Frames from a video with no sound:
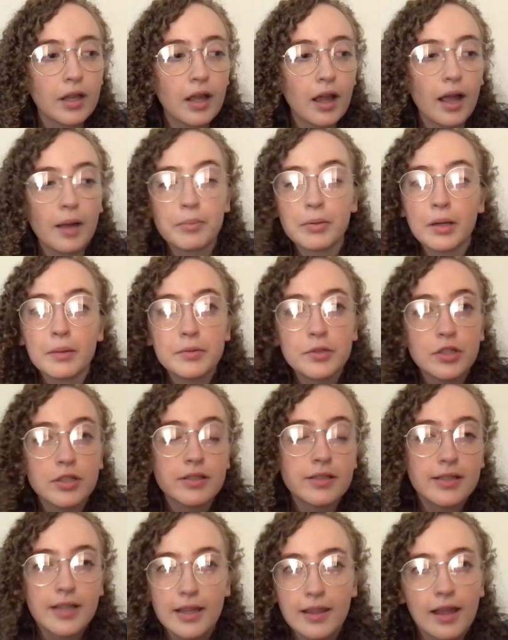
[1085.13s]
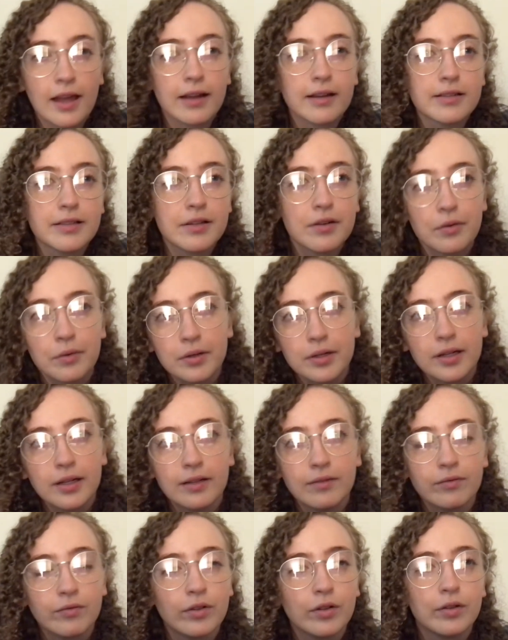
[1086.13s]
I probably shouldn't say that because I don't want to
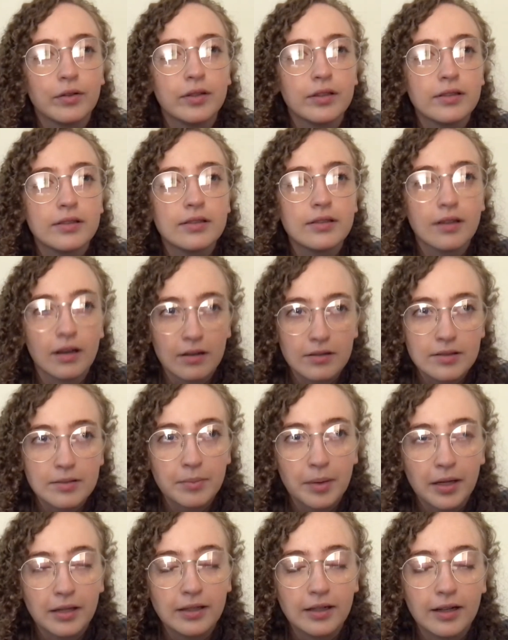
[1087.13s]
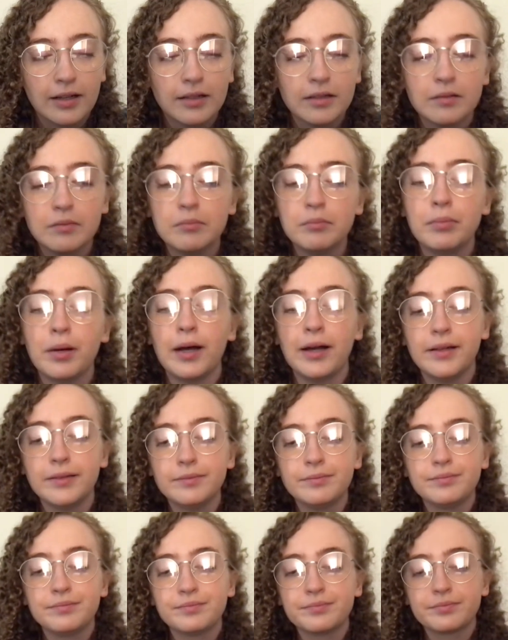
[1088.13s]
influence y'all's opinion, but
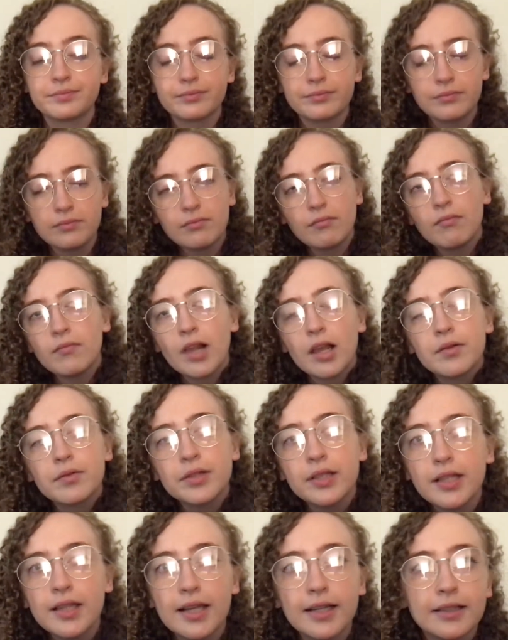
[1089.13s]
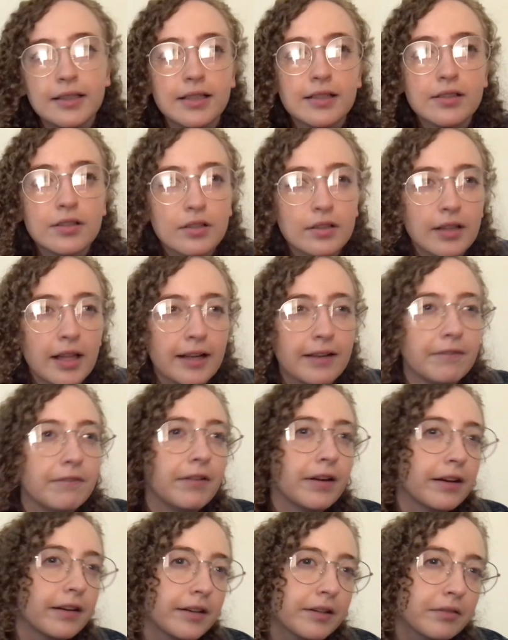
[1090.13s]
I really like these. They're like
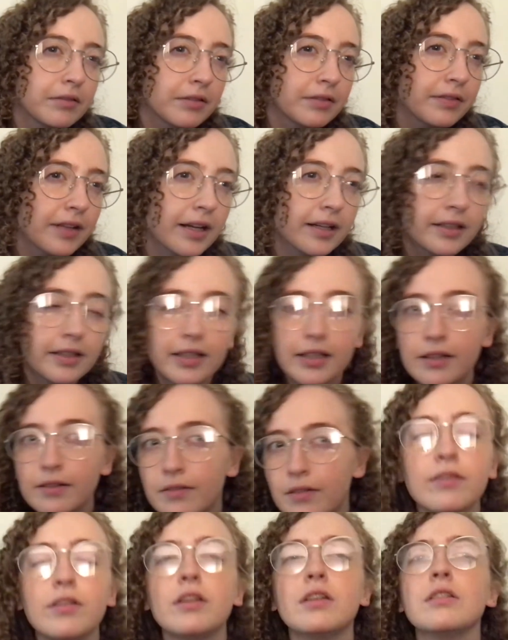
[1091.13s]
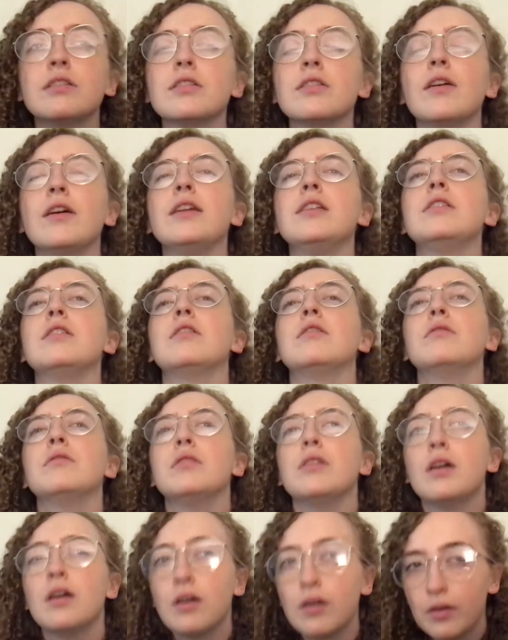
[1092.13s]
very reflective, so I don't
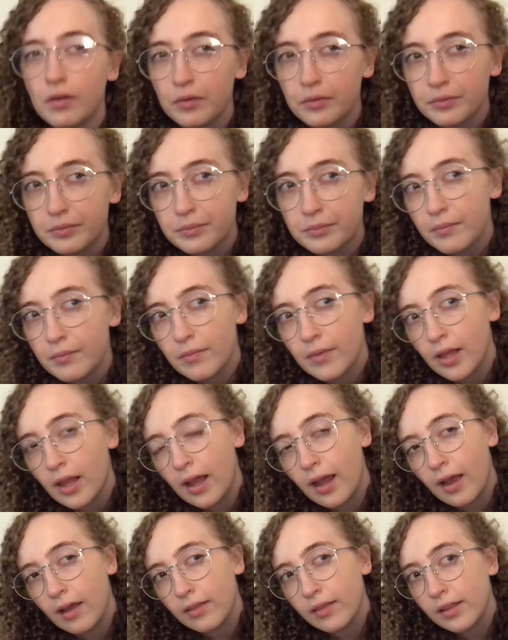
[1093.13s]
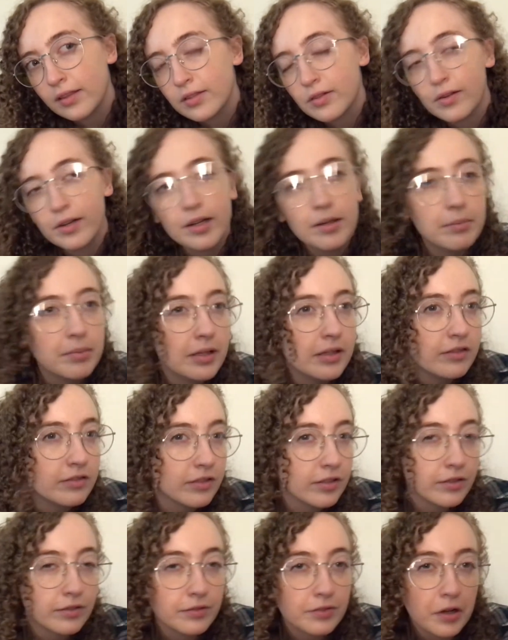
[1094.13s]
know how that's going to be
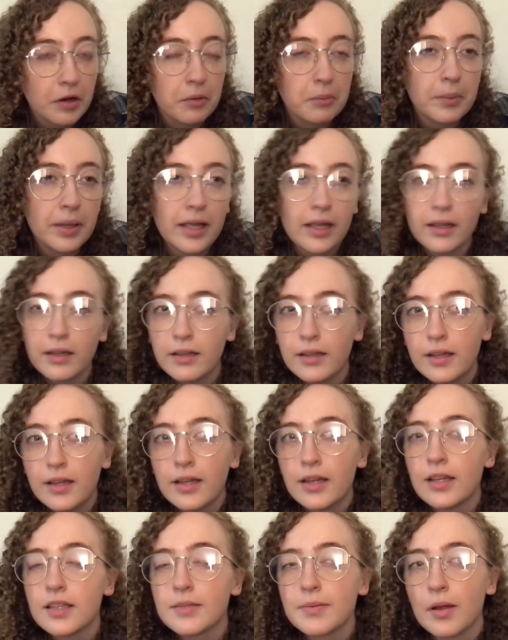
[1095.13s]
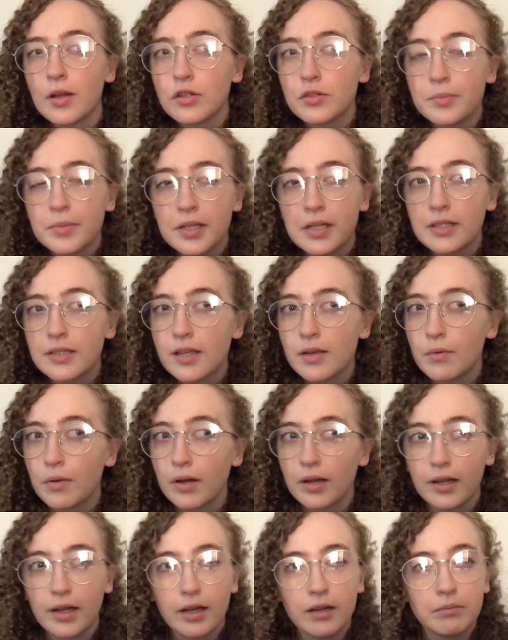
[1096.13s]
for filming, especially because I want
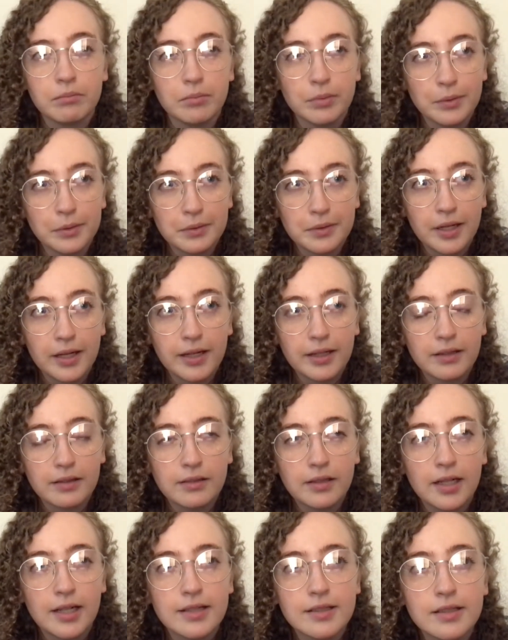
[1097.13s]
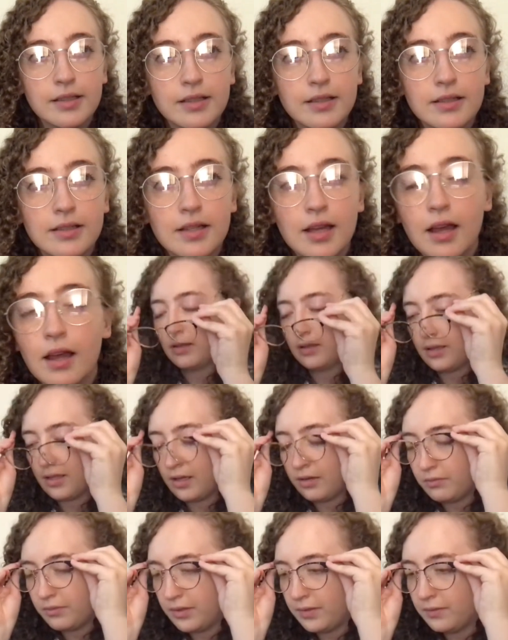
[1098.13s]
to get blue light glasses.
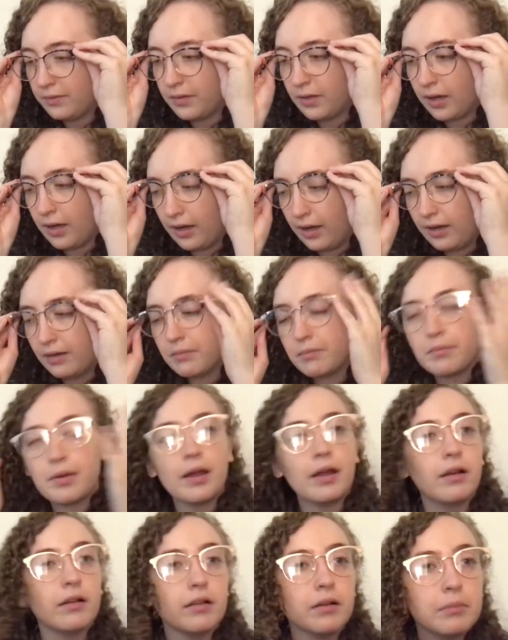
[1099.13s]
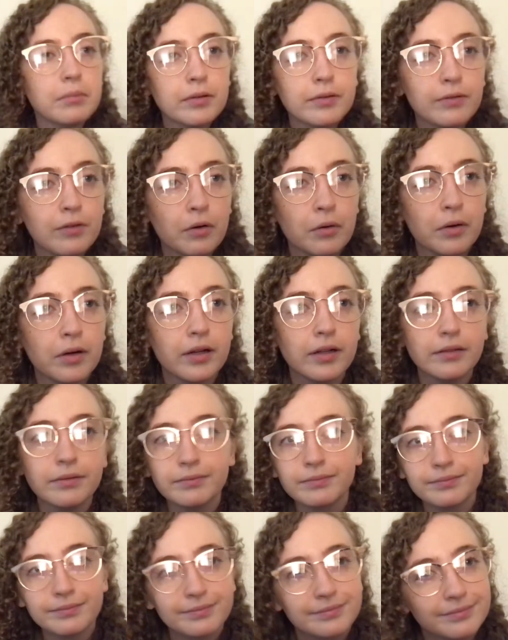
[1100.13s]
Then we've got pair number 4.
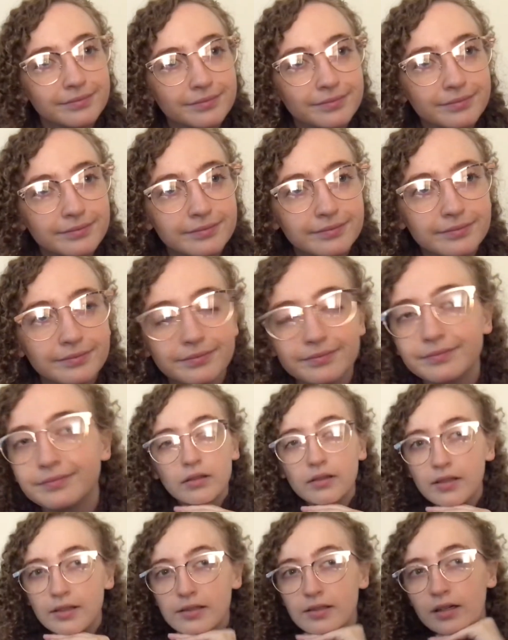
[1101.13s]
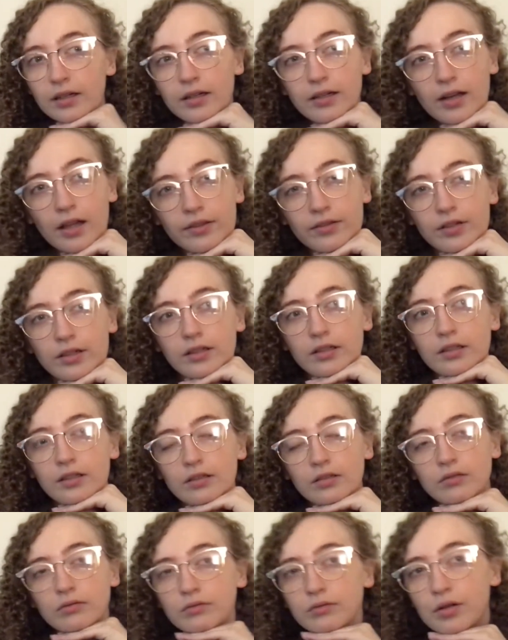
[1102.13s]
These are another
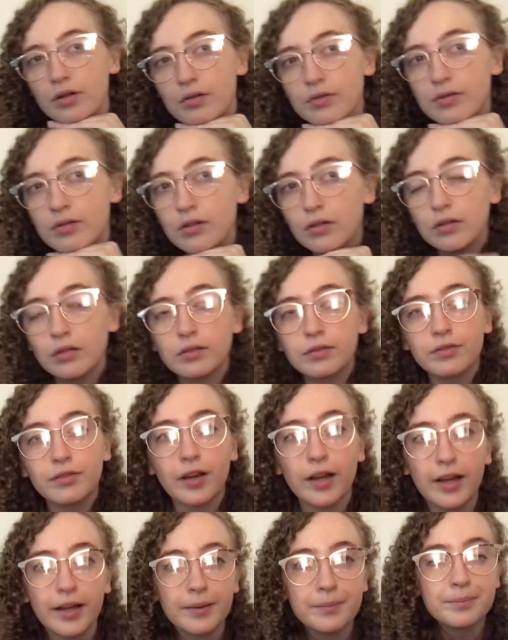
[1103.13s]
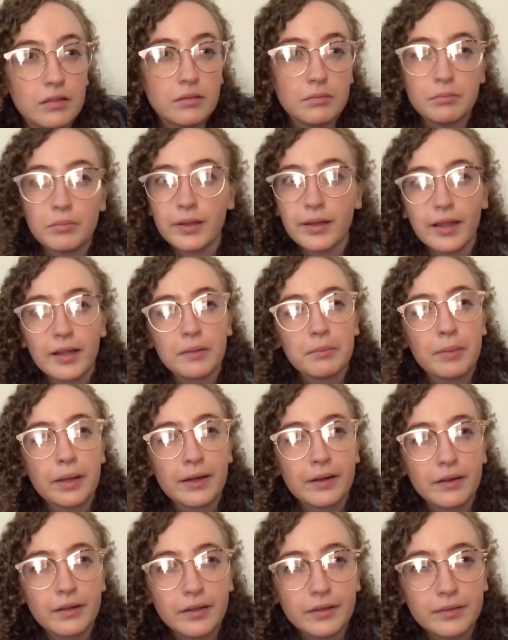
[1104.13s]
rose gold frame, but like
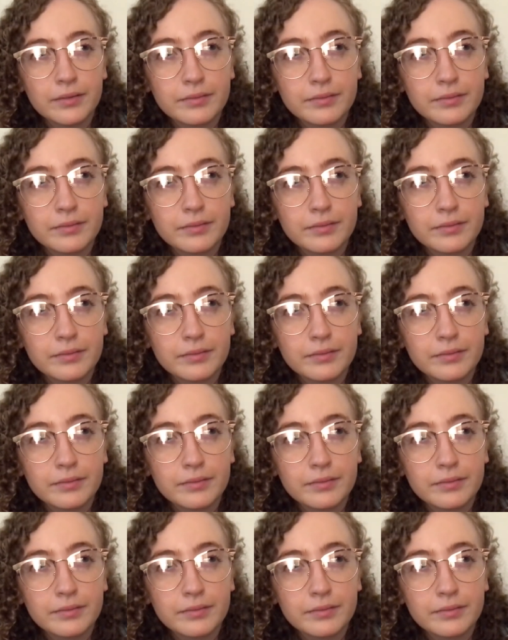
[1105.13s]
bigger.